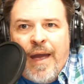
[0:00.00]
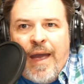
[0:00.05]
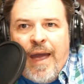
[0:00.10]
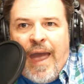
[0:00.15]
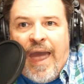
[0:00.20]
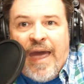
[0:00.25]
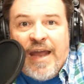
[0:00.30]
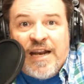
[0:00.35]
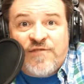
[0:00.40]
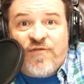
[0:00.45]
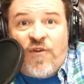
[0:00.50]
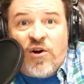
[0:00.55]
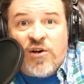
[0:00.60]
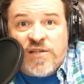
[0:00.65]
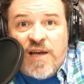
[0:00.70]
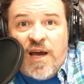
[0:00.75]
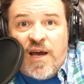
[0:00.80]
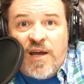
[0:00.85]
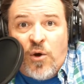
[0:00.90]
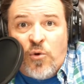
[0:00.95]
And as far as
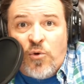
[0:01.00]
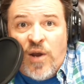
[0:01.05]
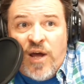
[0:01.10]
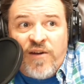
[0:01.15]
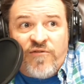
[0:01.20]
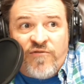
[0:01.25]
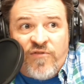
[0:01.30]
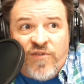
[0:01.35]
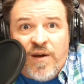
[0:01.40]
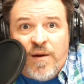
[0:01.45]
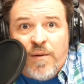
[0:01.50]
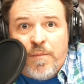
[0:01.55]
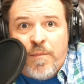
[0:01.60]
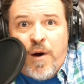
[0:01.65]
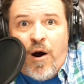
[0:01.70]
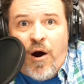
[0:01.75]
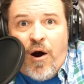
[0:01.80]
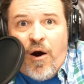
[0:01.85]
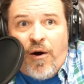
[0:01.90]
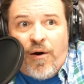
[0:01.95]
I know, none of them
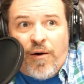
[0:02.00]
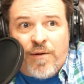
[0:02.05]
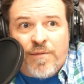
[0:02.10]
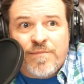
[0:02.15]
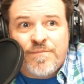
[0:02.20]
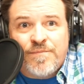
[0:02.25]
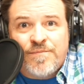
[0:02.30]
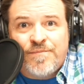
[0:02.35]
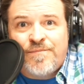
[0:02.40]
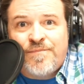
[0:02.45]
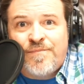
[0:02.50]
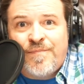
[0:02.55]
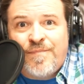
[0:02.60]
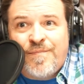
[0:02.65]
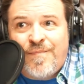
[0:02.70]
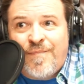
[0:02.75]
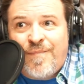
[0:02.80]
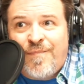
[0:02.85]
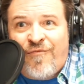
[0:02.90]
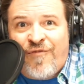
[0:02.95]
are
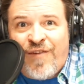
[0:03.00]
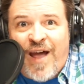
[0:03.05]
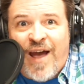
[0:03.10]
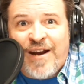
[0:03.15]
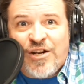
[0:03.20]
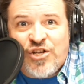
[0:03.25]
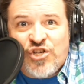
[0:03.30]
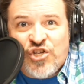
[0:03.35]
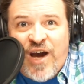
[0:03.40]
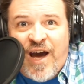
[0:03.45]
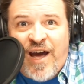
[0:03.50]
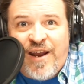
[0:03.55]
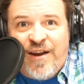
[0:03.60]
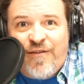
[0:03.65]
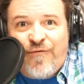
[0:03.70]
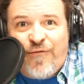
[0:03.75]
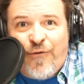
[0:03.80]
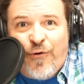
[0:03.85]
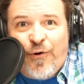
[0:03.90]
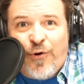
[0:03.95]
flying to China
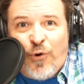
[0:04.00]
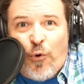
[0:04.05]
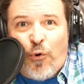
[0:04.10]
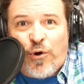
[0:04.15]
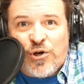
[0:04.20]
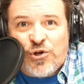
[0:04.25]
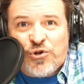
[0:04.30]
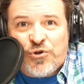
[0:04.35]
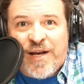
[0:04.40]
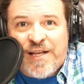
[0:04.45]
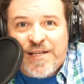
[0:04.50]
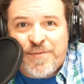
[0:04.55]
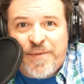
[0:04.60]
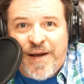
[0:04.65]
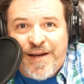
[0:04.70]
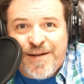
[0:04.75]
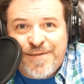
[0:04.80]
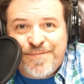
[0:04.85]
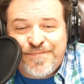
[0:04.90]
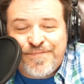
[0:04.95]
for an organ transplant.